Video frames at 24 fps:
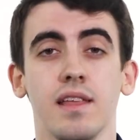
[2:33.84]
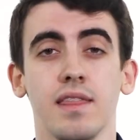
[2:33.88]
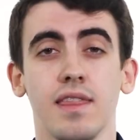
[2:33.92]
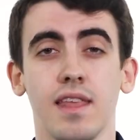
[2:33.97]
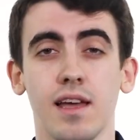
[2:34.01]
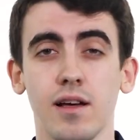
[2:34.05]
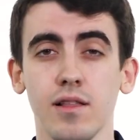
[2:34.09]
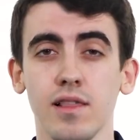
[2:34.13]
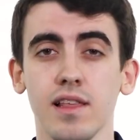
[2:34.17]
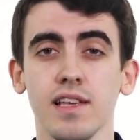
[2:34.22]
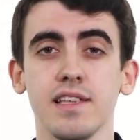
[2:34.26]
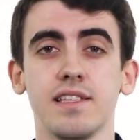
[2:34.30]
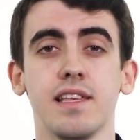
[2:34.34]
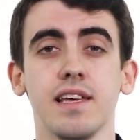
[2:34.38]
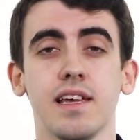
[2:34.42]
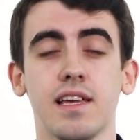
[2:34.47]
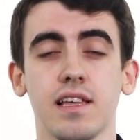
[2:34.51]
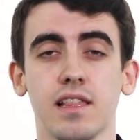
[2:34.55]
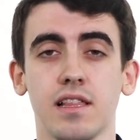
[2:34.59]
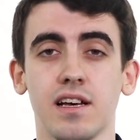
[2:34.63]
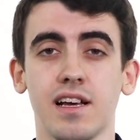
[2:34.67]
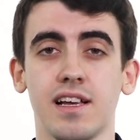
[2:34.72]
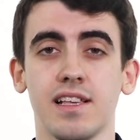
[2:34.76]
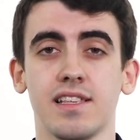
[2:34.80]
Now let's take
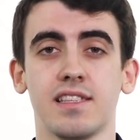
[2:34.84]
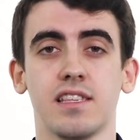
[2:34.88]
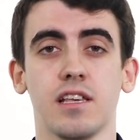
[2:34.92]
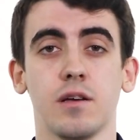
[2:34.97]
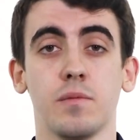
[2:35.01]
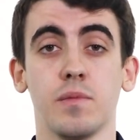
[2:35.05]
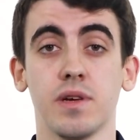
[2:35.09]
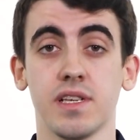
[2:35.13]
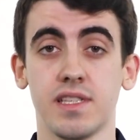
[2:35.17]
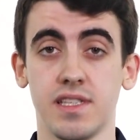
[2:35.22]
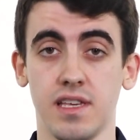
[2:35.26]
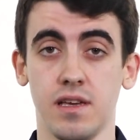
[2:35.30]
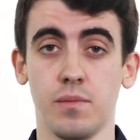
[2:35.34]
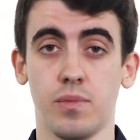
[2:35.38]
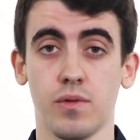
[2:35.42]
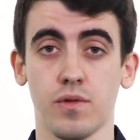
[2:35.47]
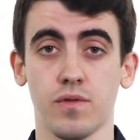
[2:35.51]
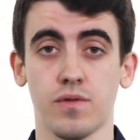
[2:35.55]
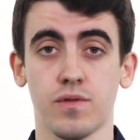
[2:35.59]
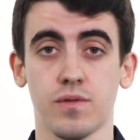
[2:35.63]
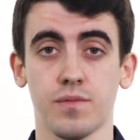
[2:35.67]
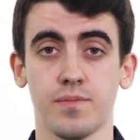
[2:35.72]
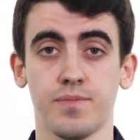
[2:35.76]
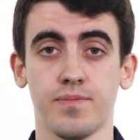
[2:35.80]
a look at some
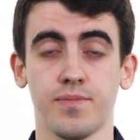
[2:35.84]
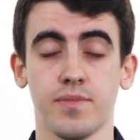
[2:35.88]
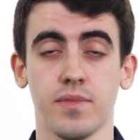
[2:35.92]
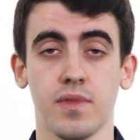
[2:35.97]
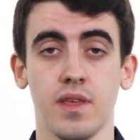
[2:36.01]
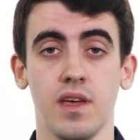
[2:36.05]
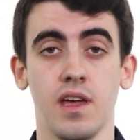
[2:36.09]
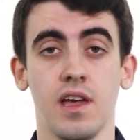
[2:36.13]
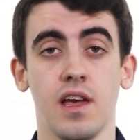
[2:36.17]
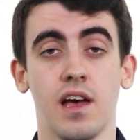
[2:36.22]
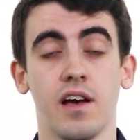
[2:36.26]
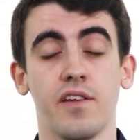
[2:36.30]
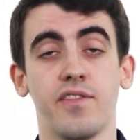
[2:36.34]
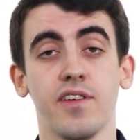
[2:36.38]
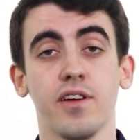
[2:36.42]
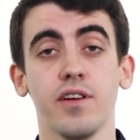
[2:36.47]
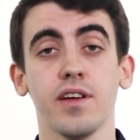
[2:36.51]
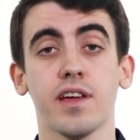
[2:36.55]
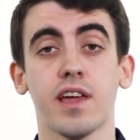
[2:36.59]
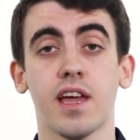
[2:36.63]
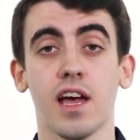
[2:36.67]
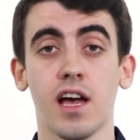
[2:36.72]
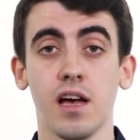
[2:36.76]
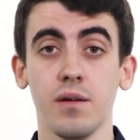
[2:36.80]
examples. A
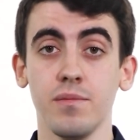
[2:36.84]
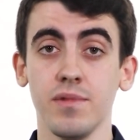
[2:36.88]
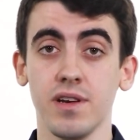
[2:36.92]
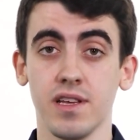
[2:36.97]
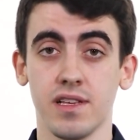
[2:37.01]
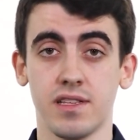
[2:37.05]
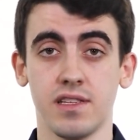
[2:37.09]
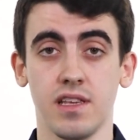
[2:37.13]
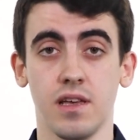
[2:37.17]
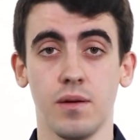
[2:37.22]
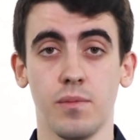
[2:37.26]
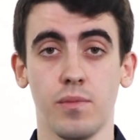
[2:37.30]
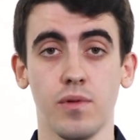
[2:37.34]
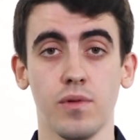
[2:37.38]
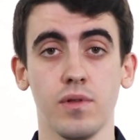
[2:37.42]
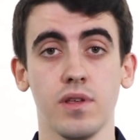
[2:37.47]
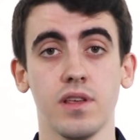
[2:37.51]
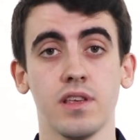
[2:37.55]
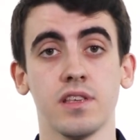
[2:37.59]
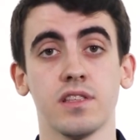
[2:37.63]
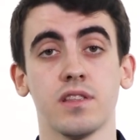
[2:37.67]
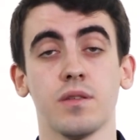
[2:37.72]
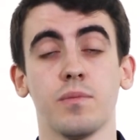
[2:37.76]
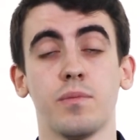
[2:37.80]
very common example
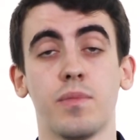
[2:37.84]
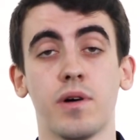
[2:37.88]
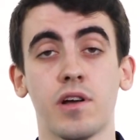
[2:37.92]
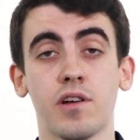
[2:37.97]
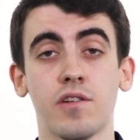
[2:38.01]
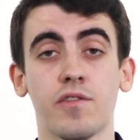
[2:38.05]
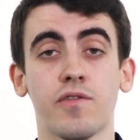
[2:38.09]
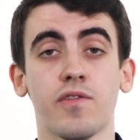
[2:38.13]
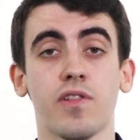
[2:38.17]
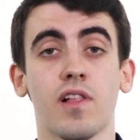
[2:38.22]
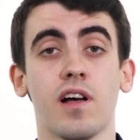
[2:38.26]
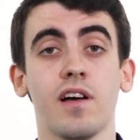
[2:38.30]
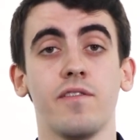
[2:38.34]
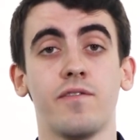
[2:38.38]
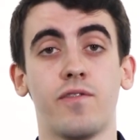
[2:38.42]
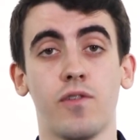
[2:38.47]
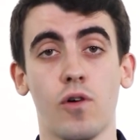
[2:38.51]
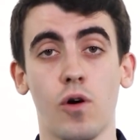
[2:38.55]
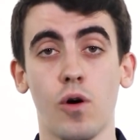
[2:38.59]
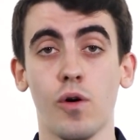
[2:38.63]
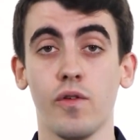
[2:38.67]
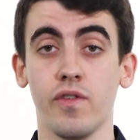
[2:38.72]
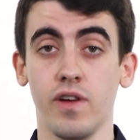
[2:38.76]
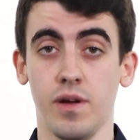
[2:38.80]
is the butterfly
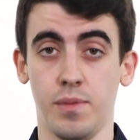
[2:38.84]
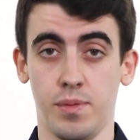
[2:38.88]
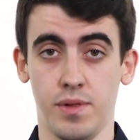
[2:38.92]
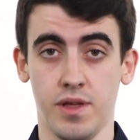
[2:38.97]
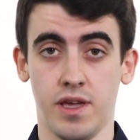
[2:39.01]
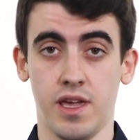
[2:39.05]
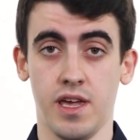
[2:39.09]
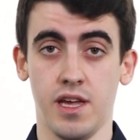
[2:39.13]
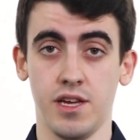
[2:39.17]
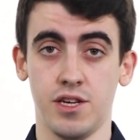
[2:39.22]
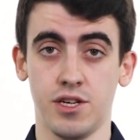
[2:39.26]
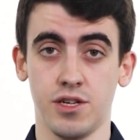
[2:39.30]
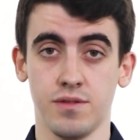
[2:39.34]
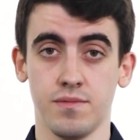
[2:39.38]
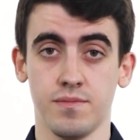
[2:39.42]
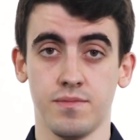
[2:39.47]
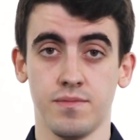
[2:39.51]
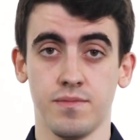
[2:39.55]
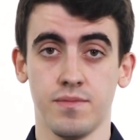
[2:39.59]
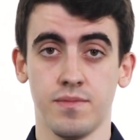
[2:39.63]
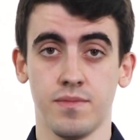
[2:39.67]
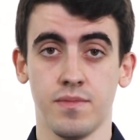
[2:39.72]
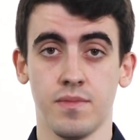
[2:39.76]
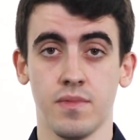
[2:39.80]
valve
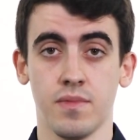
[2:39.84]
application.